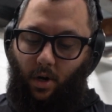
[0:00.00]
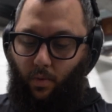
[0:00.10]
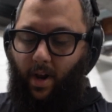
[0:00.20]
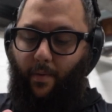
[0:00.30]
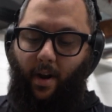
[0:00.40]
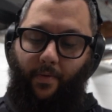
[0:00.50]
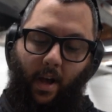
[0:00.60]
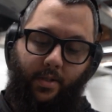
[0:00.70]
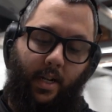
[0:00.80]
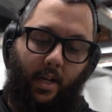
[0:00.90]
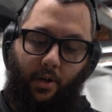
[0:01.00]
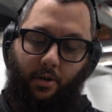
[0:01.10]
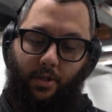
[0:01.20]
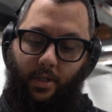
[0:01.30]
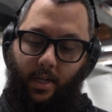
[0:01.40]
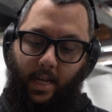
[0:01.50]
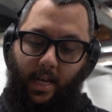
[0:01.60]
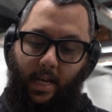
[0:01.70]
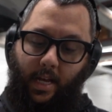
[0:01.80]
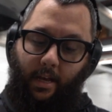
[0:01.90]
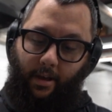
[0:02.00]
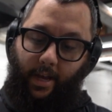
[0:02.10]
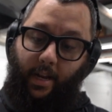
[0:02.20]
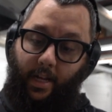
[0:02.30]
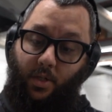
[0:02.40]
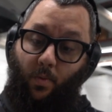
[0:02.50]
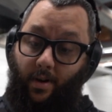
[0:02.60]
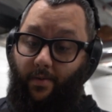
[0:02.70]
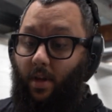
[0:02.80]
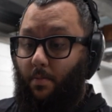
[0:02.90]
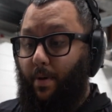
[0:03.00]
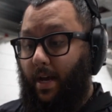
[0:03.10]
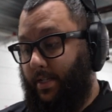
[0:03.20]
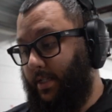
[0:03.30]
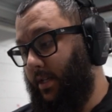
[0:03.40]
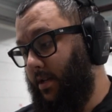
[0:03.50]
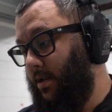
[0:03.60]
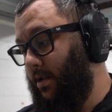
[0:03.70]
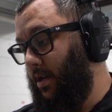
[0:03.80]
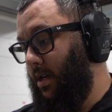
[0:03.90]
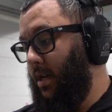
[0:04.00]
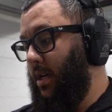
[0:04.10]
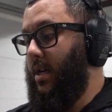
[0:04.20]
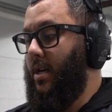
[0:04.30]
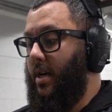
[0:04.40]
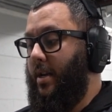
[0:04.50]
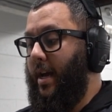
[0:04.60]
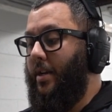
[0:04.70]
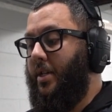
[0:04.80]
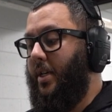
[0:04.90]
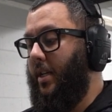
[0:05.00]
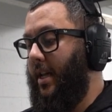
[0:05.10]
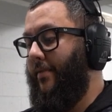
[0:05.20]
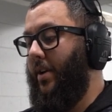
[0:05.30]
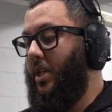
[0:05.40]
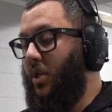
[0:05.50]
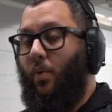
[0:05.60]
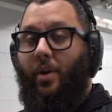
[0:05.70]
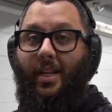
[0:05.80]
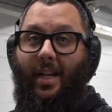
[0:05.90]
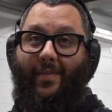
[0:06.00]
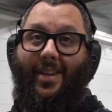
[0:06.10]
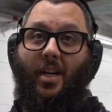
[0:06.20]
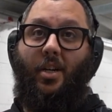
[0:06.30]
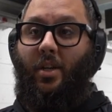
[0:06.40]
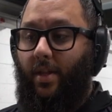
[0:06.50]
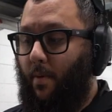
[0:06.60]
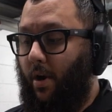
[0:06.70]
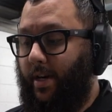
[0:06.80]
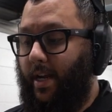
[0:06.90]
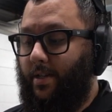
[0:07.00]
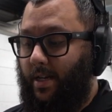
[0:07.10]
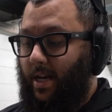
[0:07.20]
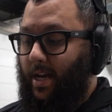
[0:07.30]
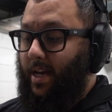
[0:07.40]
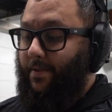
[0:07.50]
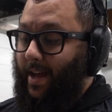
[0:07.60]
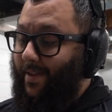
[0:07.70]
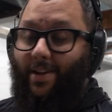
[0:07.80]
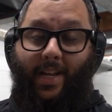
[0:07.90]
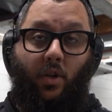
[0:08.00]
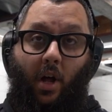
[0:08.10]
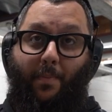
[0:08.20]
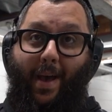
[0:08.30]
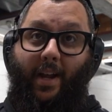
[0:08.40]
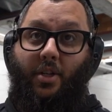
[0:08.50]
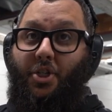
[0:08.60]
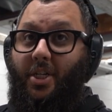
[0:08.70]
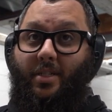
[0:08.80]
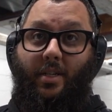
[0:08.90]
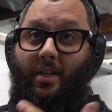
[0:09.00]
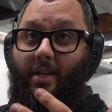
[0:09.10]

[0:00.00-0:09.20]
or right around $1,000, it is one of the best 1911, 2011 guns on the market. Not even take Glock mags, just